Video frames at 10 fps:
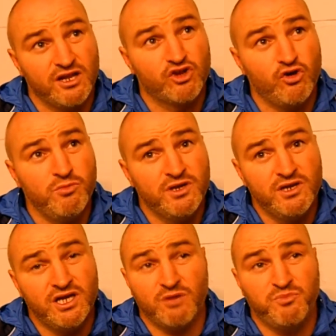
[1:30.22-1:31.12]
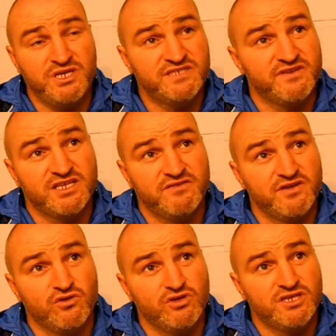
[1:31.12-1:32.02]
come. And I'm pleased for Dave.
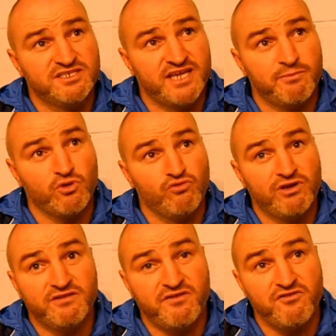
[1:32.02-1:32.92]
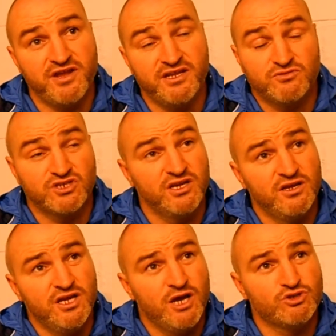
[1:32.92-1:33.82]
You know, he's kept on going at the very end. It was
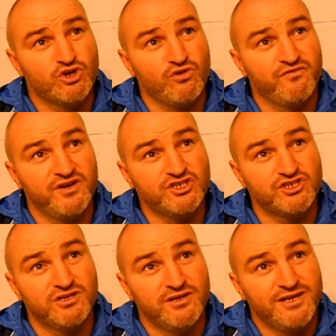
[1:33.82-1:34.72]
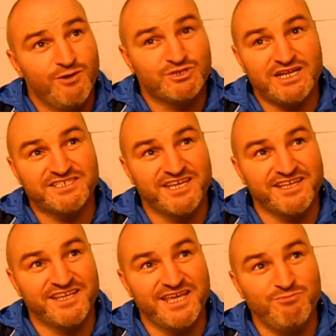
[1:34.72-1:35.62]
a good finish, and it was the last
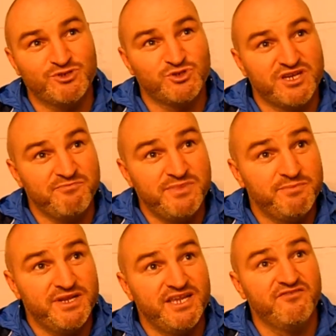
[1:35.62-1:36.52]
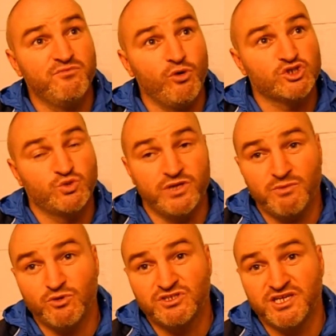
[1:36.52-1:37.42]
kick of the game, which was even more
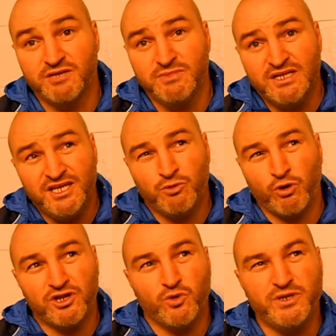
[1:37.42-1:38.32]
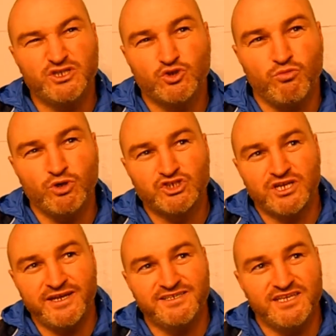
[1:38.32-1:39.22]
sweeter. But he wanted to win so
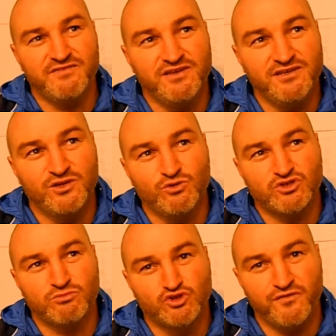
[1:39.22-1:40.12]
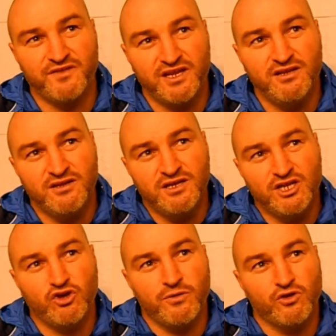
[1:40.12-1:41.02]
much tonight, Davey, you know, so I'm chuffed that
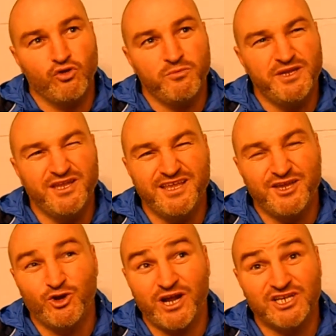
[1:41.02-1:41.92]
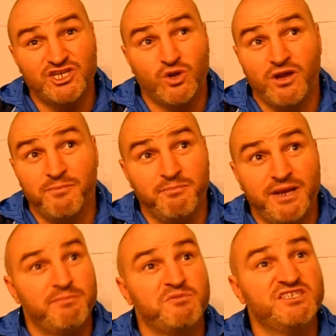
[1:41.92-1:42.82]
he got the goal. I mean, he could actually,
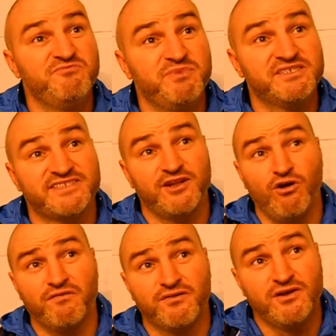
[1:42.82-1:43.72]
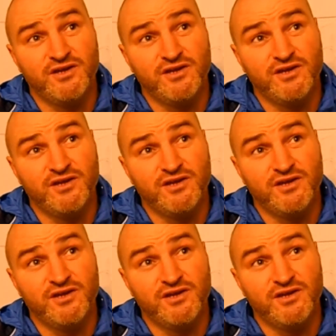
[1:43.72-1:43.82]
maybe he's even been sent off.